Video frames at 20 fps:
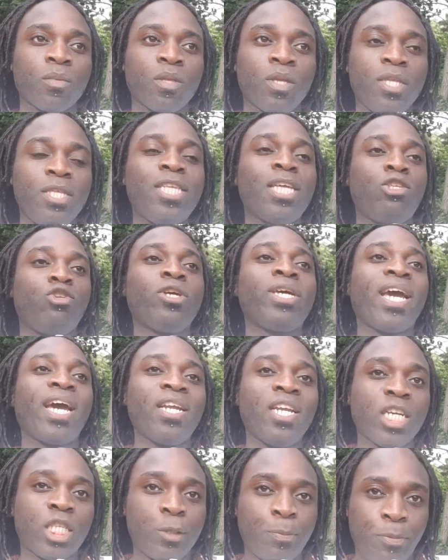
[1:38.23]
Yet you
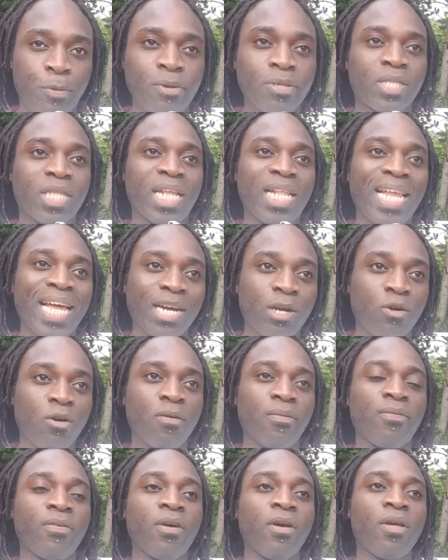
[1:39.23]
can experience the lack
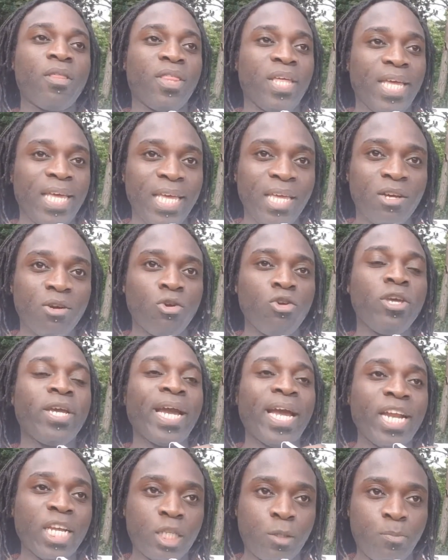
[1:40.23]
of the ego. You
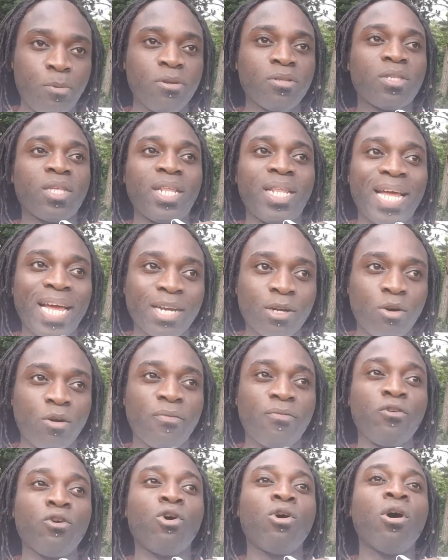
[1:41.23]
can experience the lack
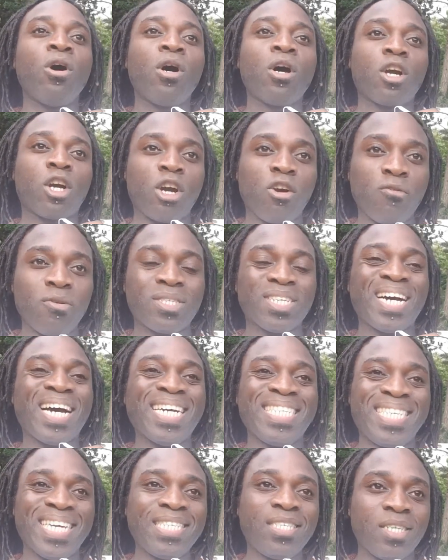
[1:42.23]
of your current
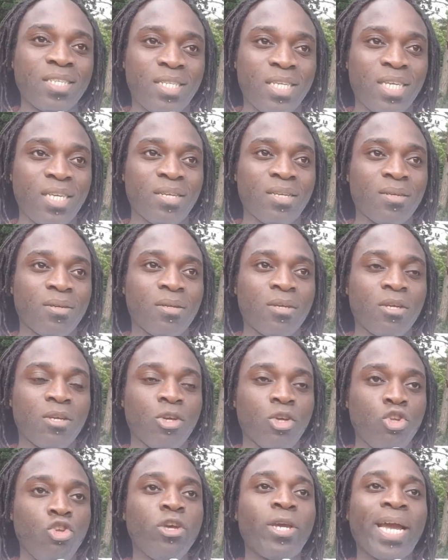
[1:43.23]
identity.
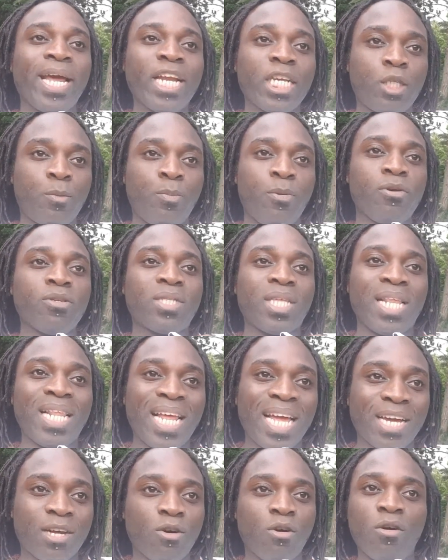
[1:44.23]
You can experience the
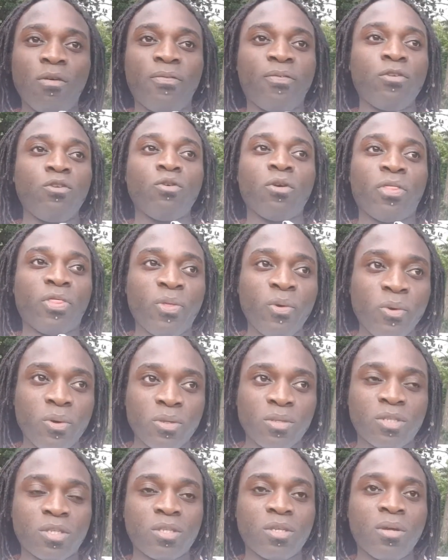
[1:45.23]
lack of your
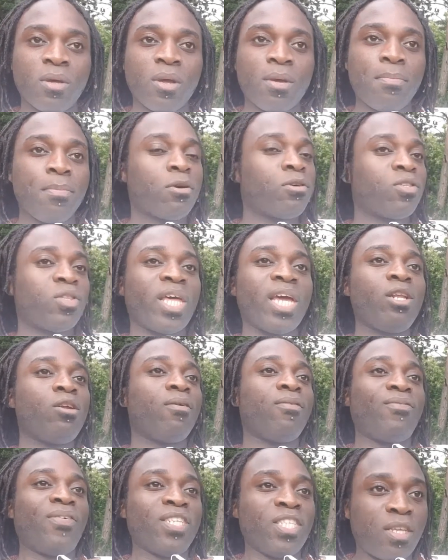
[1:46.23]
thoughts because they are not
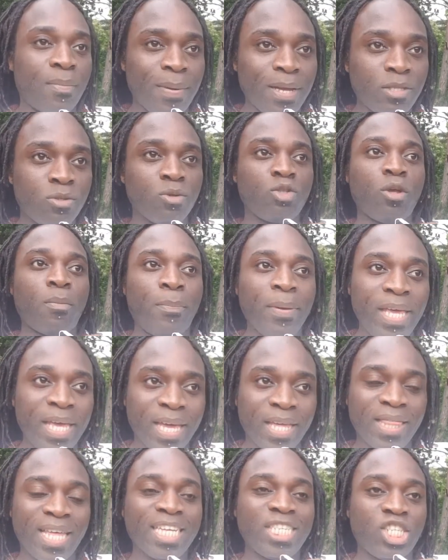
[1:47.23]
fundamental to
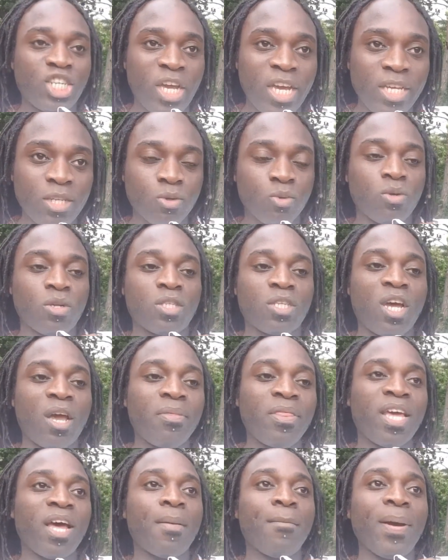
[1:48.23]
being. They change all the
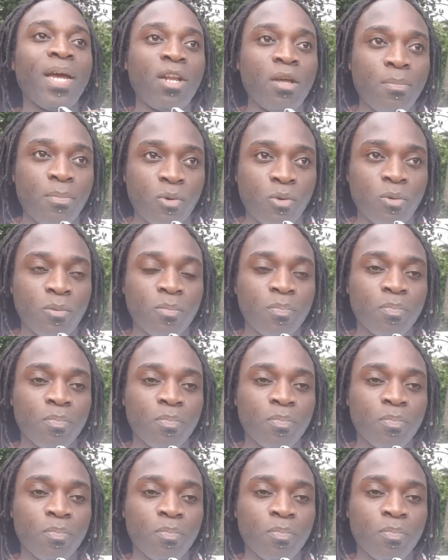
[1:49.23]
time. They are malleable.